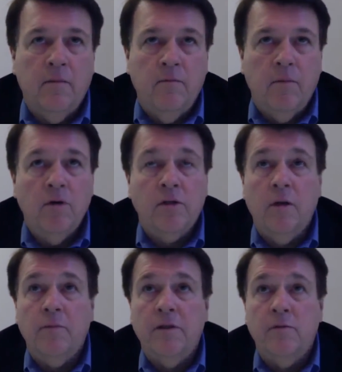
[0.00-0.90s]
most
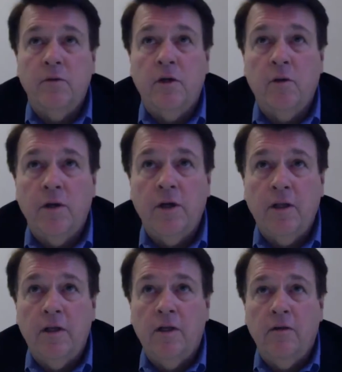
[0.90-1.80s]
companies would agree
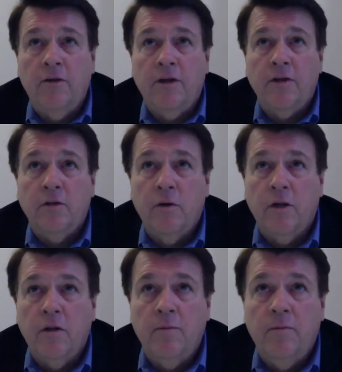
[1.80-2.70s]
that innovation is one
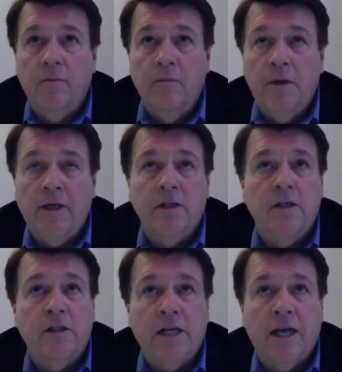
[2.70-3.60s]
of the
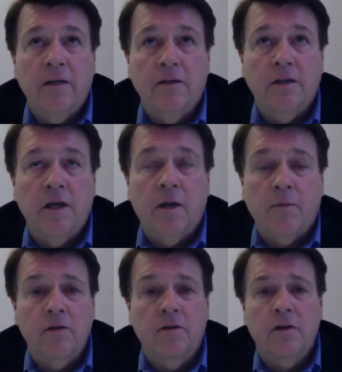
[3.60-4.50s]
biggest challenges and
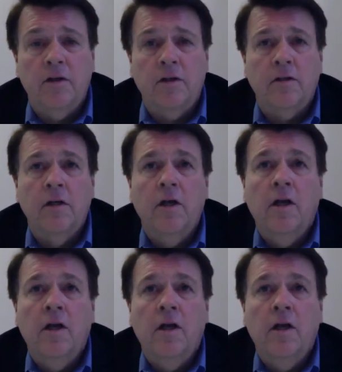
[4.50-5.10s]
opportunities.